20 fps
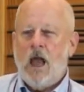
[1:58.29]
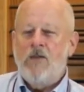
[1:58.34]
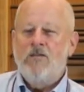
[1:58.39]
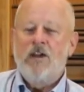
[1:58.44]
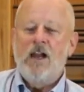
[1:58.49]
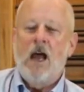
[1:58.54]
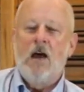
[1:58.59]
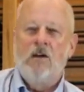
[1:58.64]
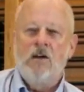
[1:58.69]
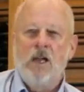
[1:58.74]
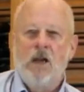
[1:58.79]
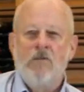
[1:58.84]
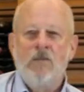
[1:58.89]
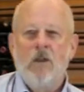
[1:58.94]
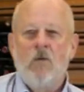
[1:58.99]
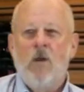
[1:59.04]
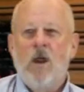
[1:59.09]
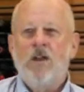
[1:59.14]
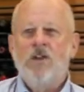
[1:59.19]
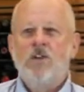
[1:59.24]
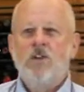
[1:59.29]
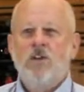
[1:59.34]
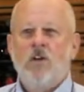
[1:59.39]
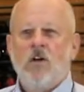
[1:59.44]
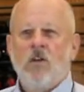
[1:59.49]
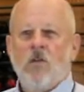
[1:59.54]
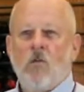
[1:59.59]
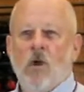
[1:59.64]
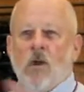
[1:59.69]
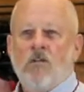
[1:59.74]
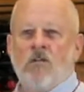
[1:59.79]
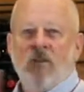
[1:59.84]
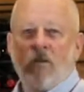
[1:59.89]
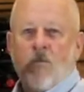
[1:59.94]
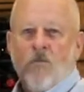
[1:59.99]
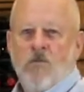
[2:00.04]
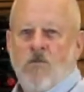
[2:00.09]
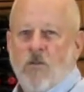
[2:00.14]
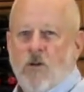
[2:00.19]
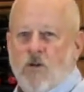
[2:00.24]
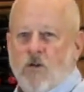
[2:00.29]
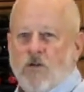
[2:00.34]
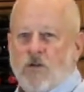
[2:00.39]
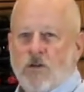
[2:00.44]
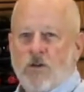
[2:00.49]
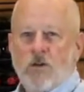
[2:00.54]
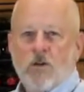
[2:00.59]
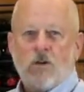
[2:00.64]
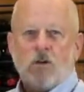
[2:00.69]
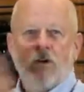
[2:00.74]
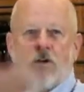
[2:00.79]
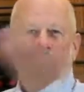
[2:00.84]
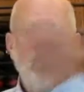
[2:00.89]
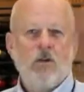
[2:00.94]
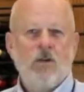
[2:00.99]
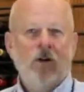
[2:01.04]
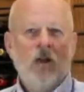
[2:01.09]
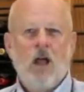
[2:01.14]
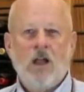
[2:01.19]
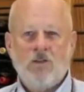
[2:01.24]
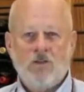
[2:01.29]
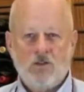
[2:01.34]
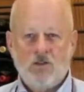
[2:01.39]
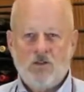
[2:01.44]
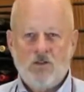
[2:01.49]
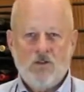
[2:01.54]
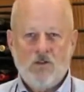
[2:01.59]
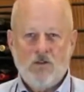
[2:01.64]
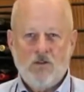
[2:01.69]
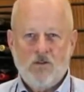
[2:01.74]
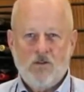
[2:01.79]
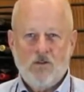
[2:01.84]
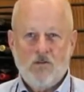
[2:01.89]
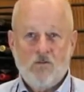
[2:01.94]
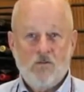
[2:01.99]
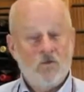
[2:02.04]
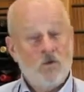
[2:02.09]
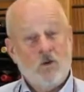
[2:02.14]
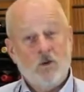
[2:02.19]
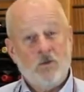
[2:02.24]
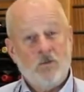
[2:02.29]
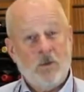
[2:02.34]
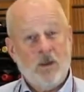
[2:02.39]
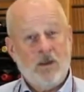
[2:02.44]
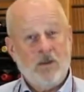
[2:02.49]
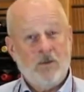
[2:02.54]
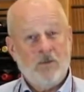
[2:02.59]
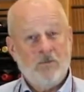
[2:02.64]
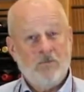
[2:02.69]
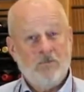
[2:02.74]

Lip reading: have an outcome that ranges all the way from fruit to nuts, so to speak.